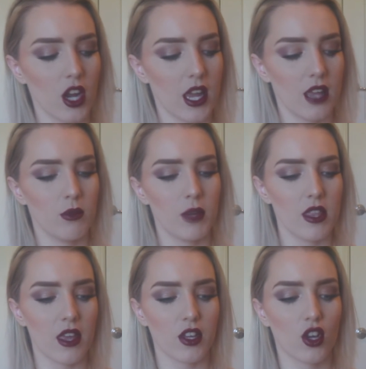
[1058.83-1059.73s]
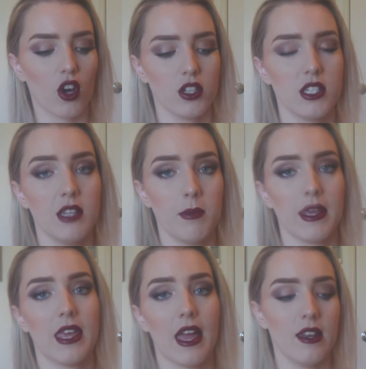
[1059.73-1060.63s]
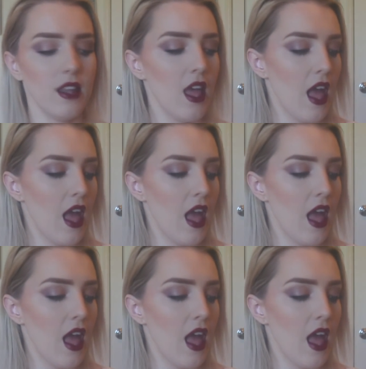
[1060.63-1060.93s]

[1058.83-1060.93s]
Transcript: in with a cotton tip again